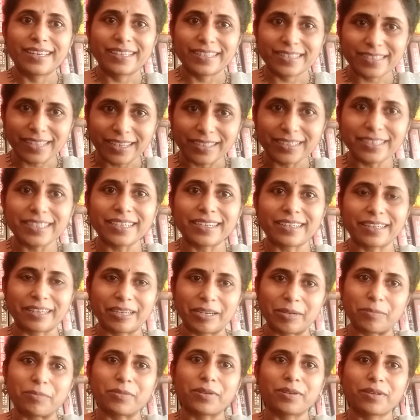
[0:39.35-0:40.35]
Sunday
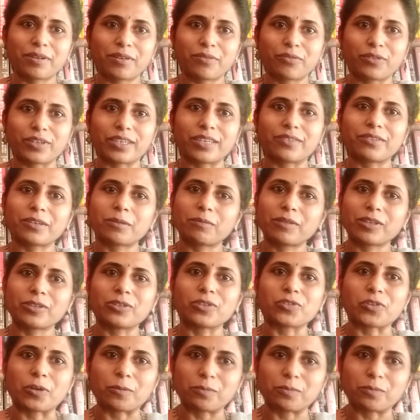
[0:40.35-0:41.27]
Club for giving me this